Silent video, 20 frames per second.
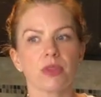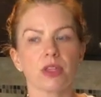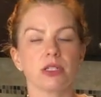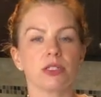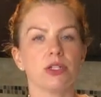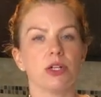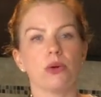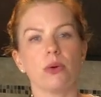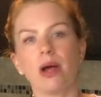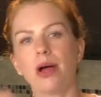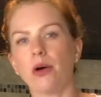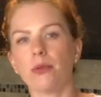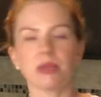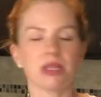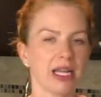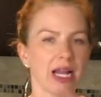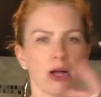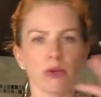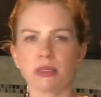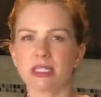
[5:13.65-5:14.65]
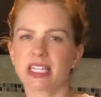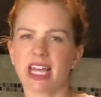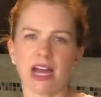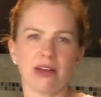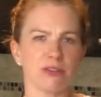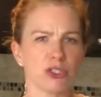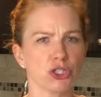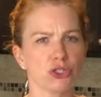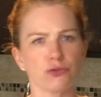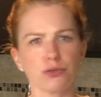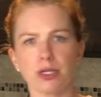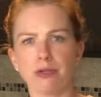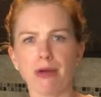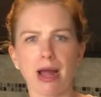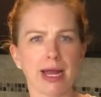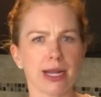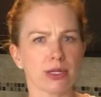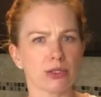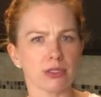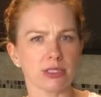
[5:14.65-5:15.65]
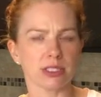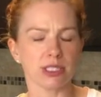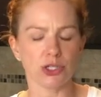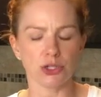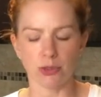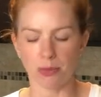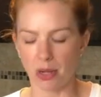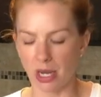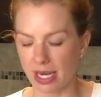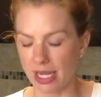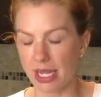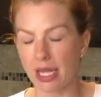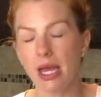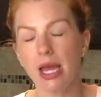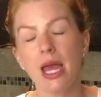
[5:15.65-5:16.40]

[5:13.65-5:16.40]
you know, that help scavenge free radicals in your body.